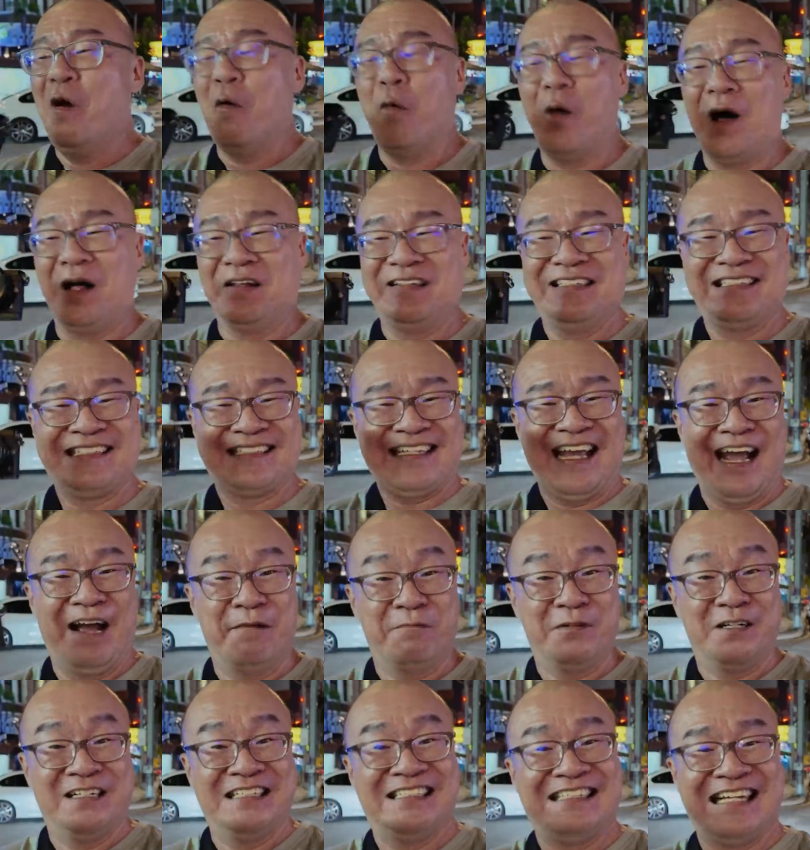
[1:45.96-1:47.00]
while this
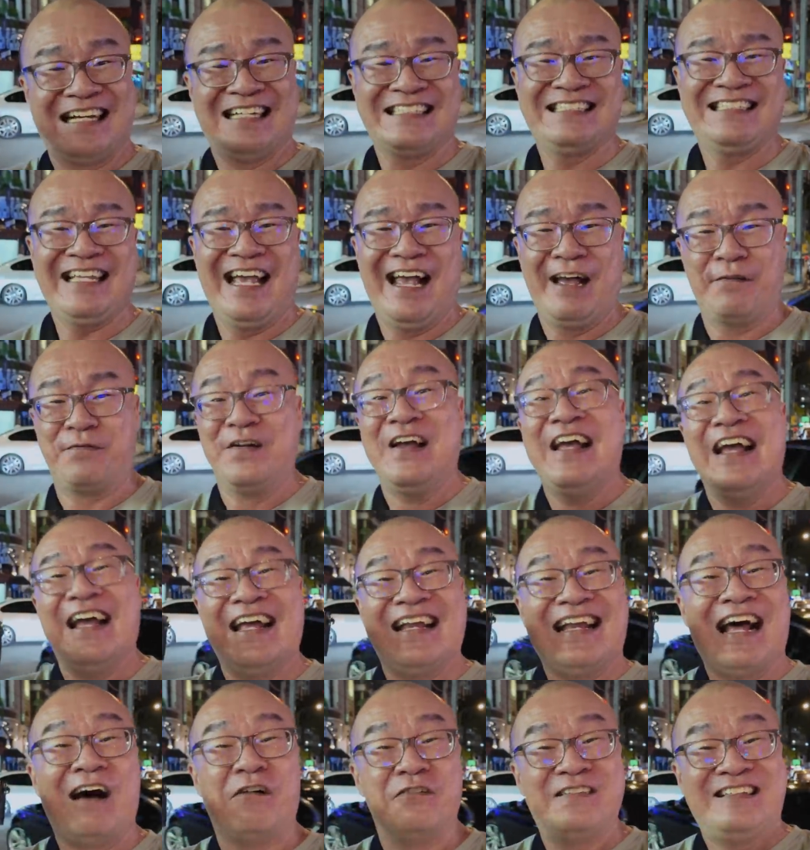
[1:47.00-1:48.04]
camera does have
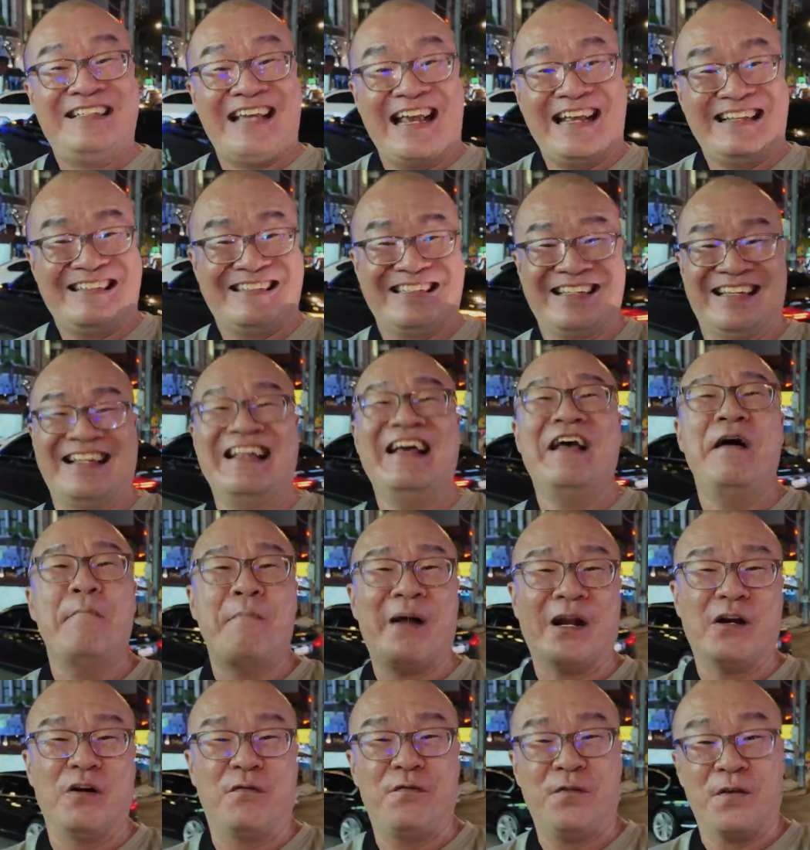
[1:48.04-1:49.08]
an outdated
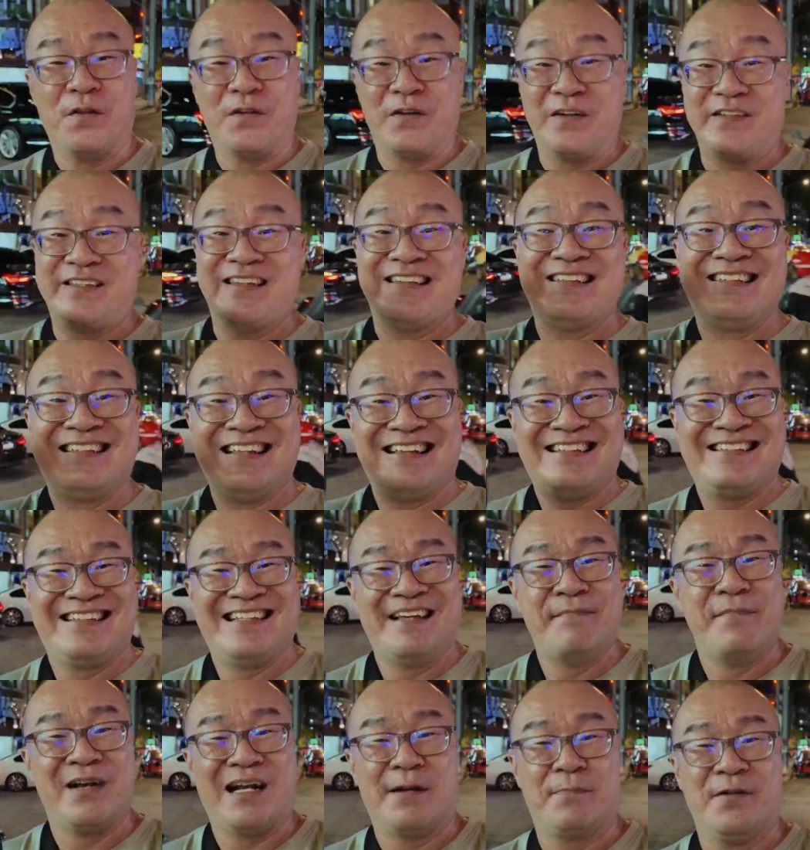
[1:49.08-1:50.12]
Micro Four Thirds
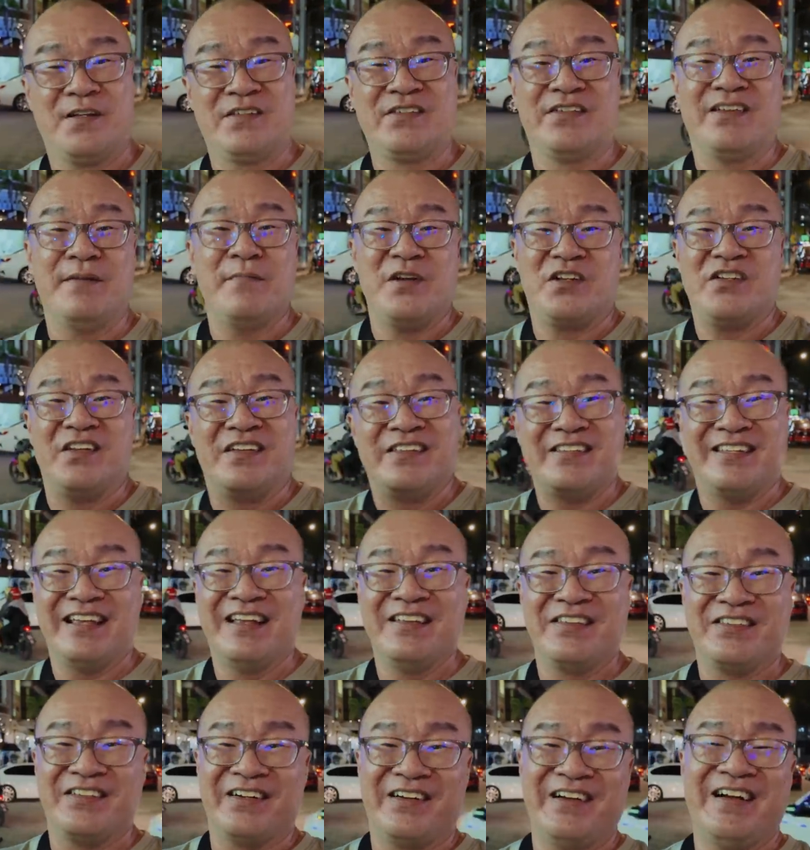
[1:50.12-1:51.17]
16 megapixel image
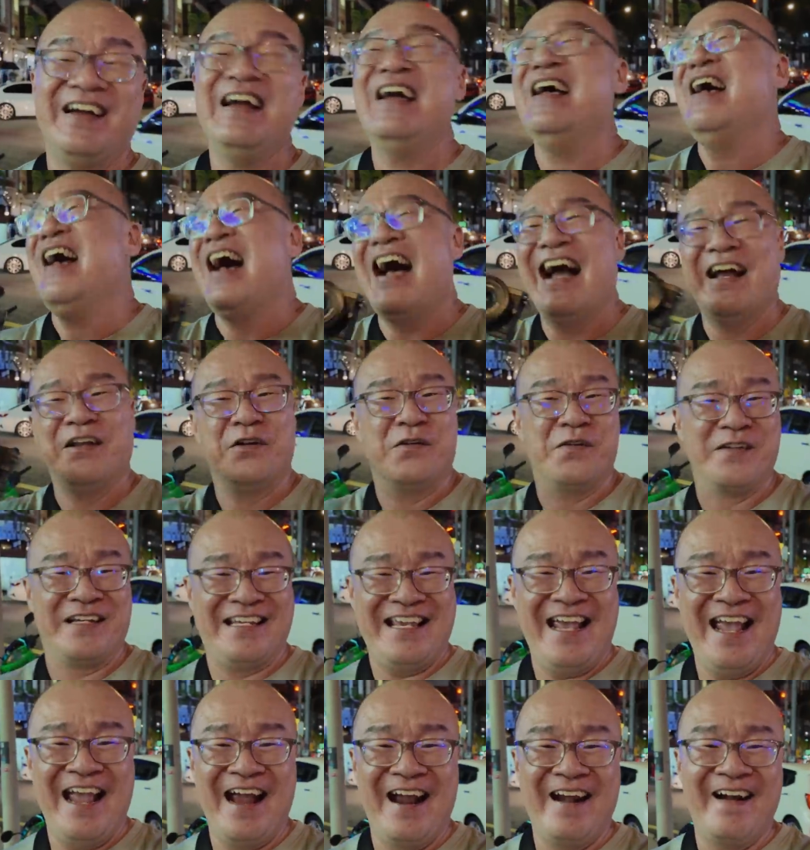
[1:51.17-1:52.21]
sensor. I don't
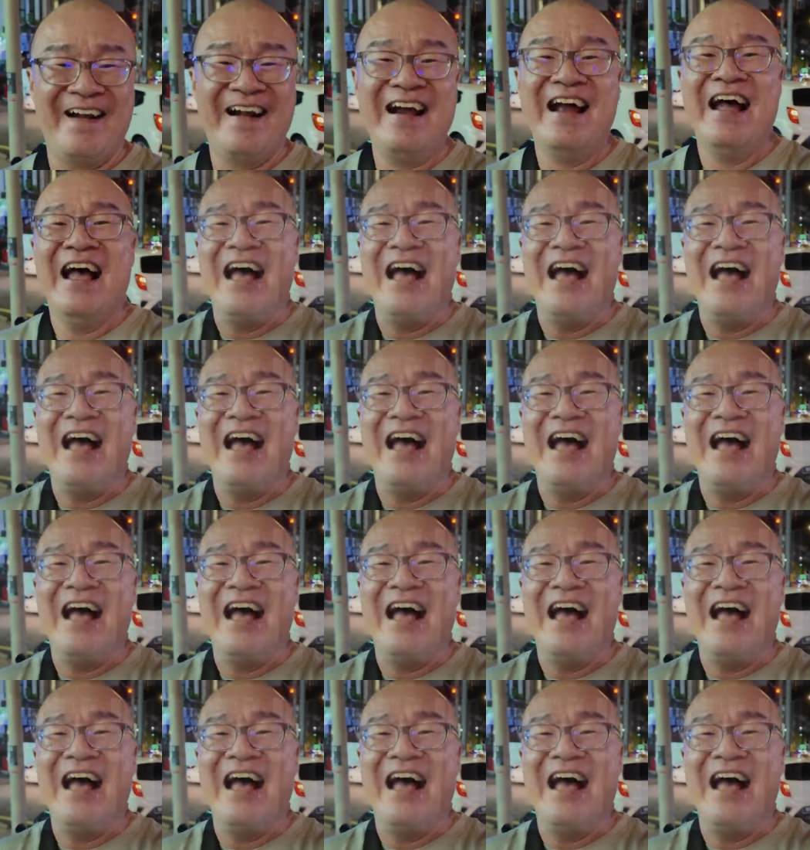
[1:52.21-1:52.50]
care.